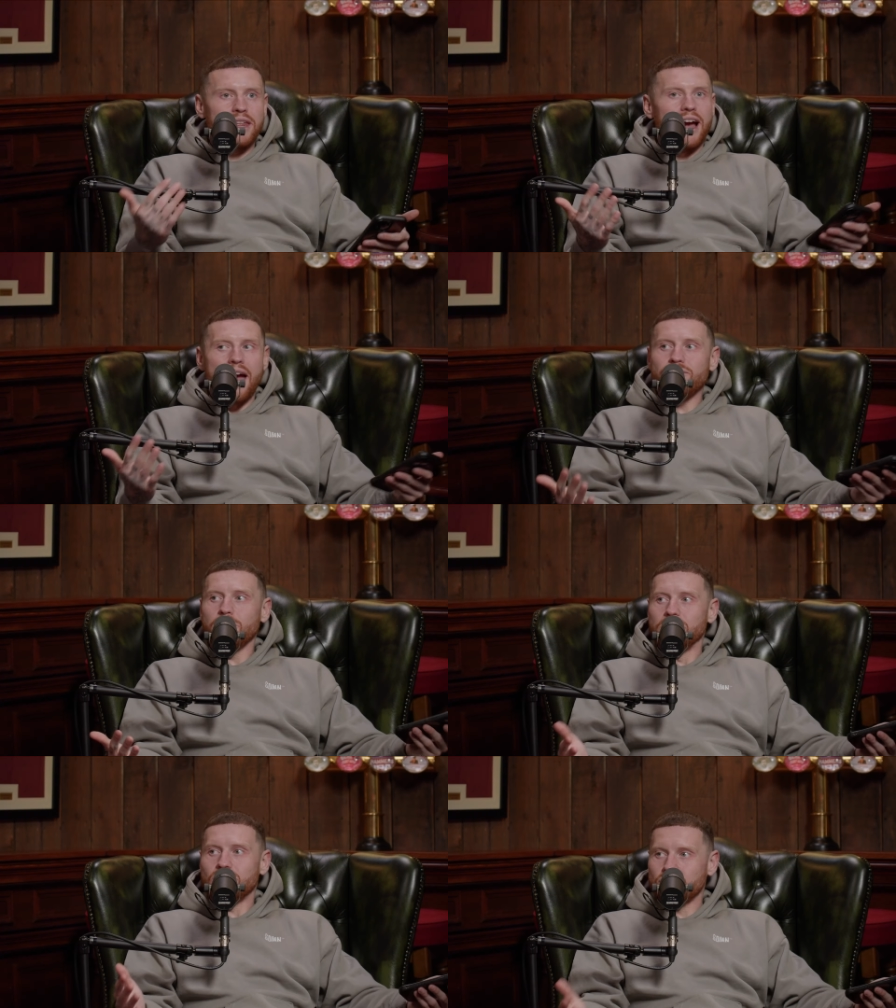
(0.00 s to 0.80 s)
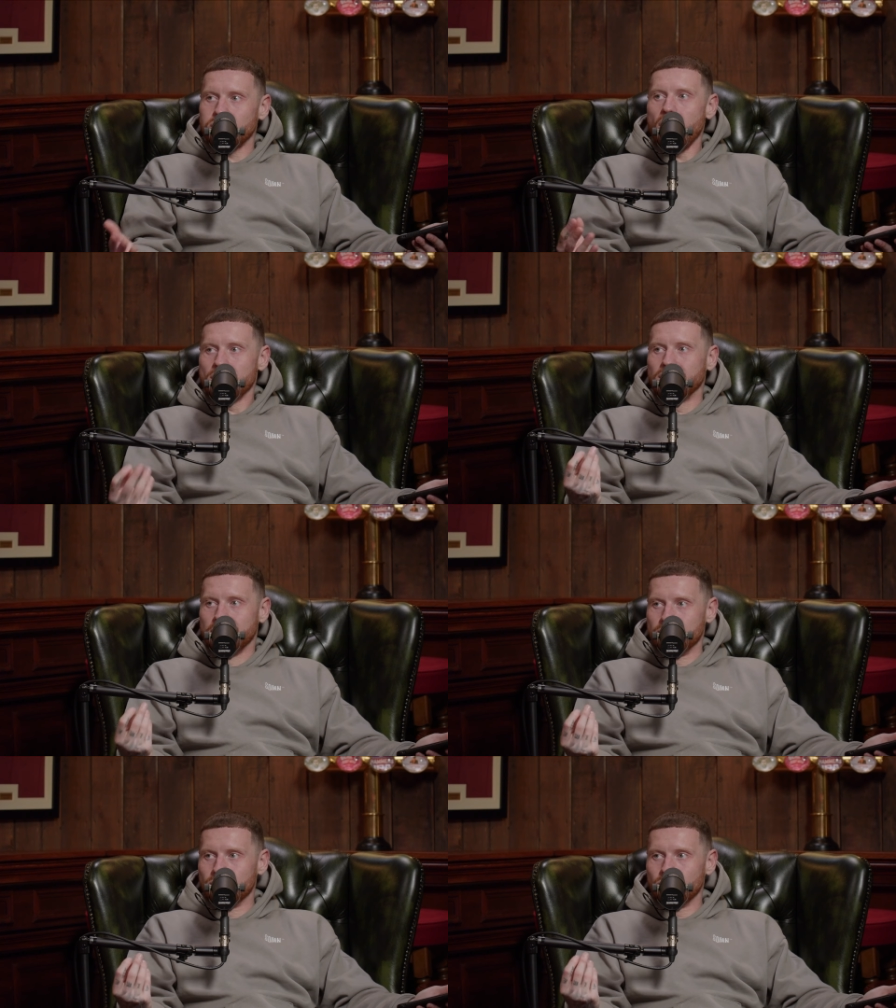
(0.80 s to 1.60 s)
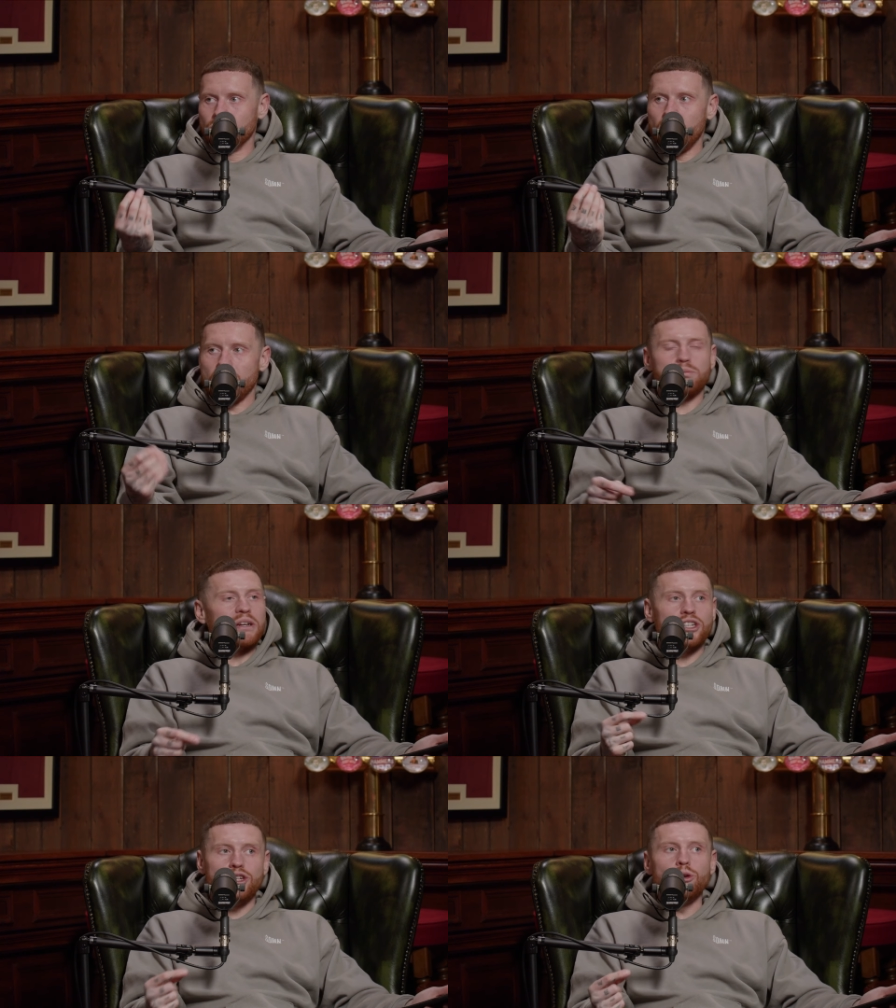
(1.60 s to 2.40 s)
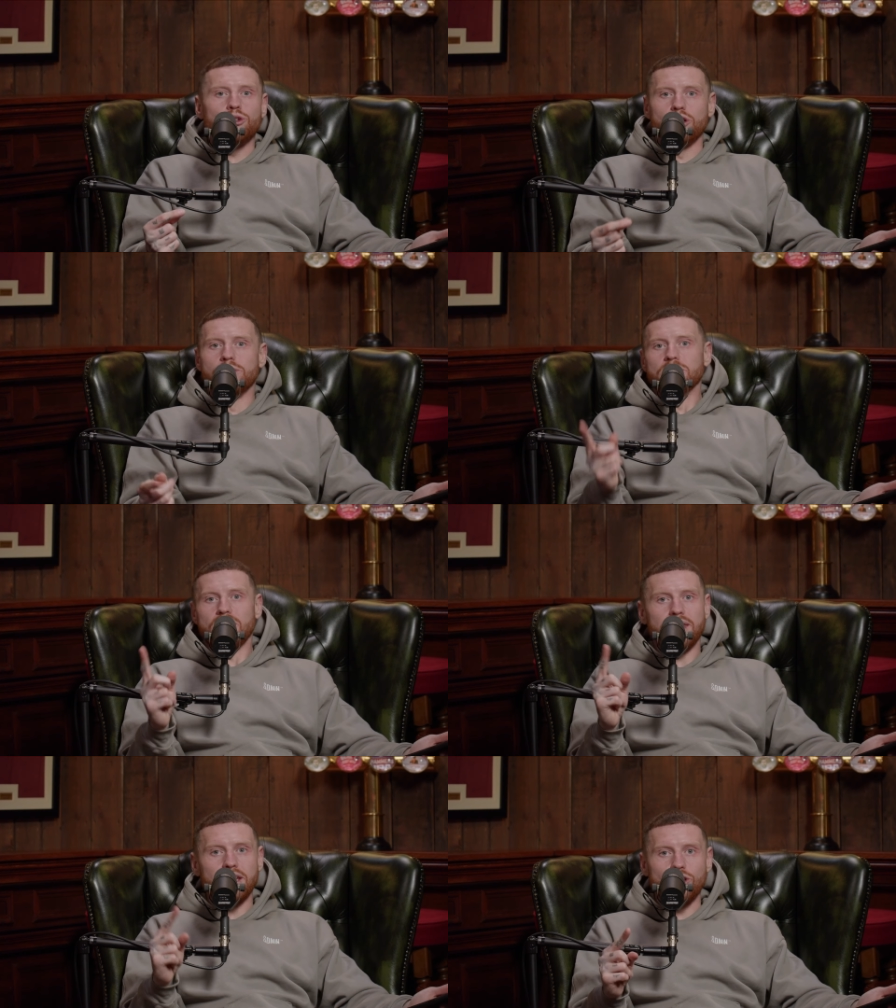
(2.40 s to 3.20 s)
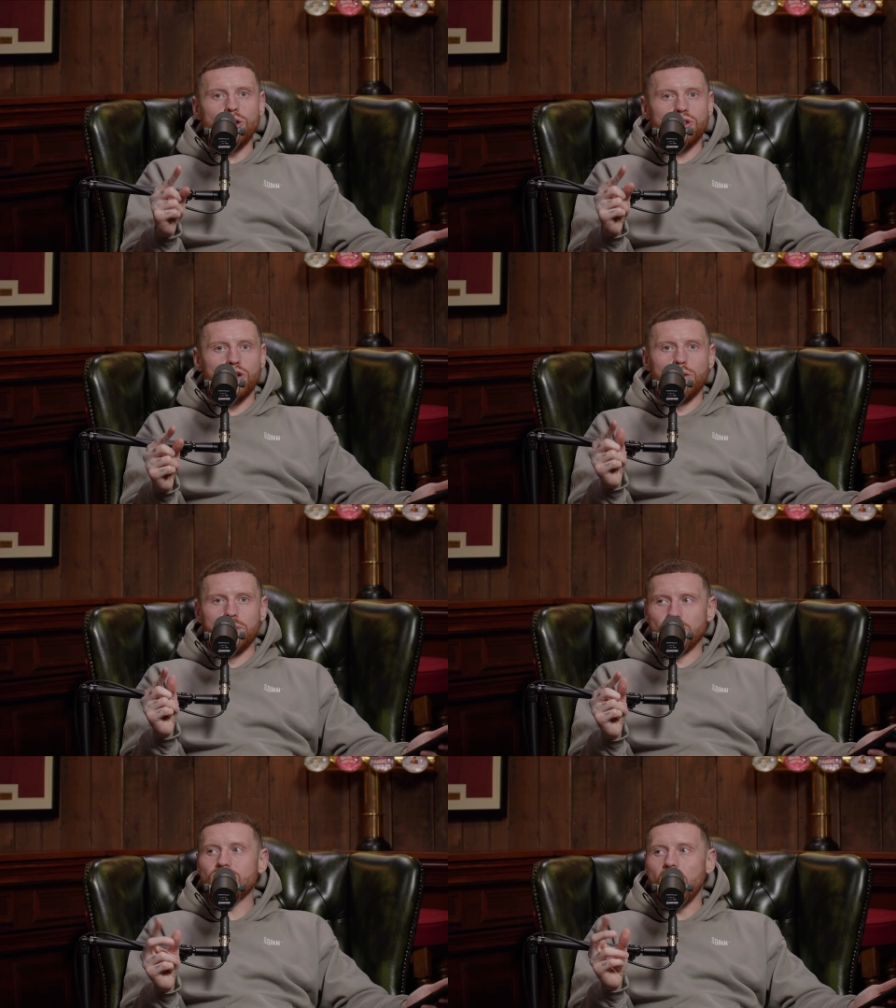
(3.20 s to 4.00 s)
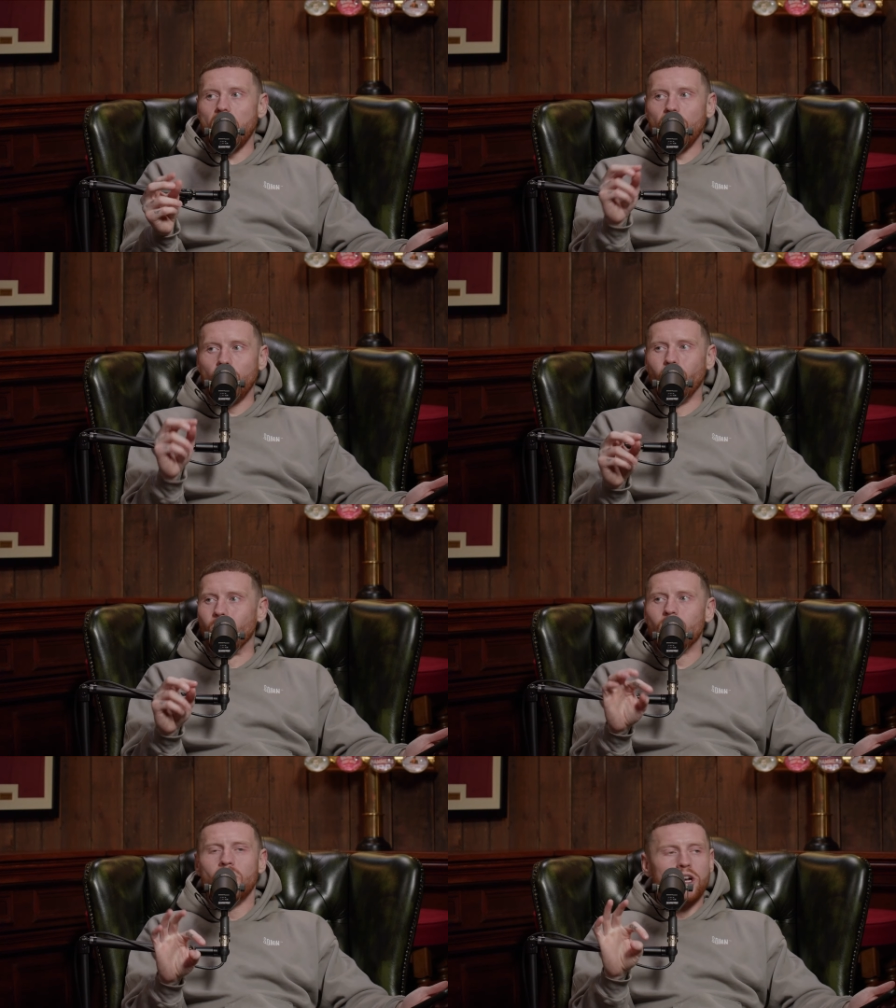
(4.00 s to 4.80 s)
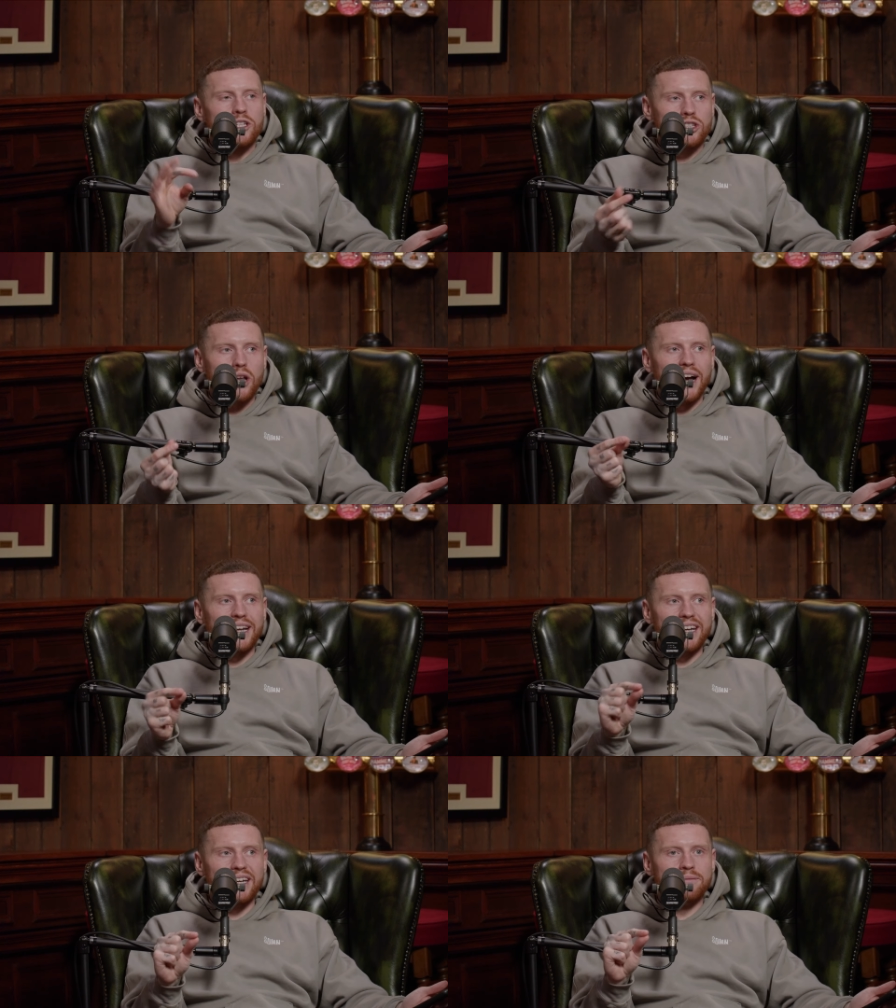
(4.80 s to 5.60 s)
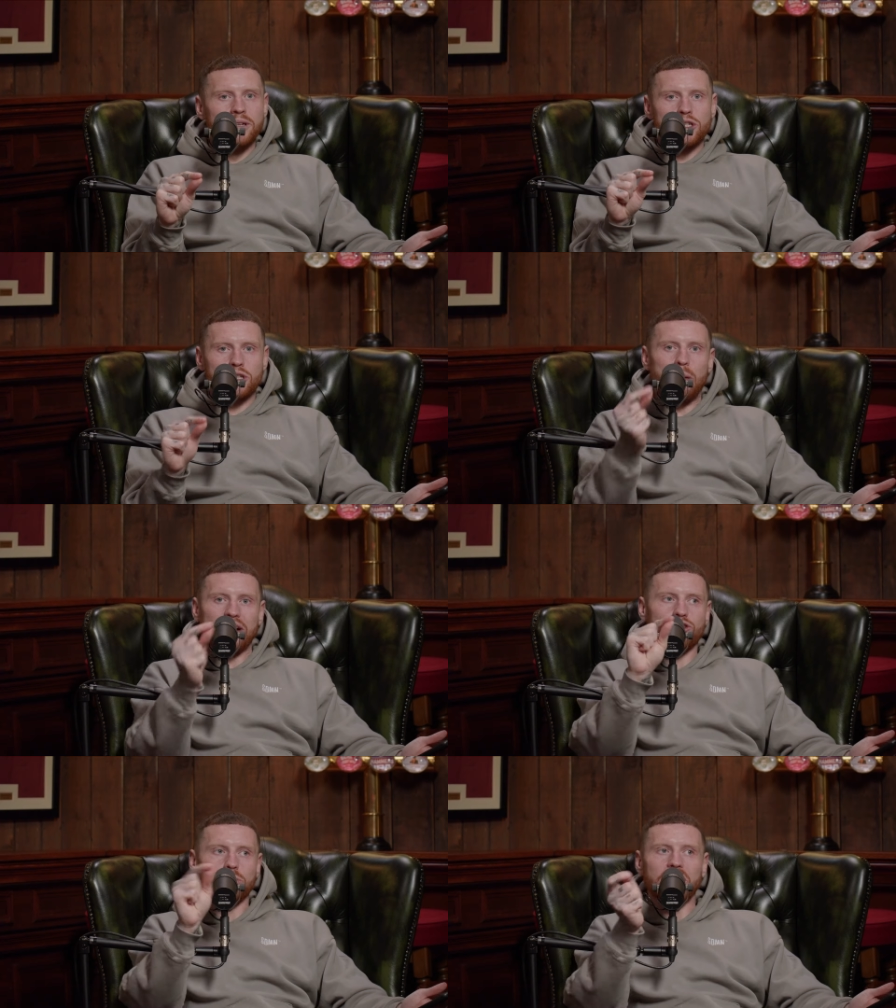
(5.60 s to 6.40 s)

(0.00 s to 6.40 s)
think everyone is slightly, especially YouTubers. I think YouTubers are all slightly oh, spectrum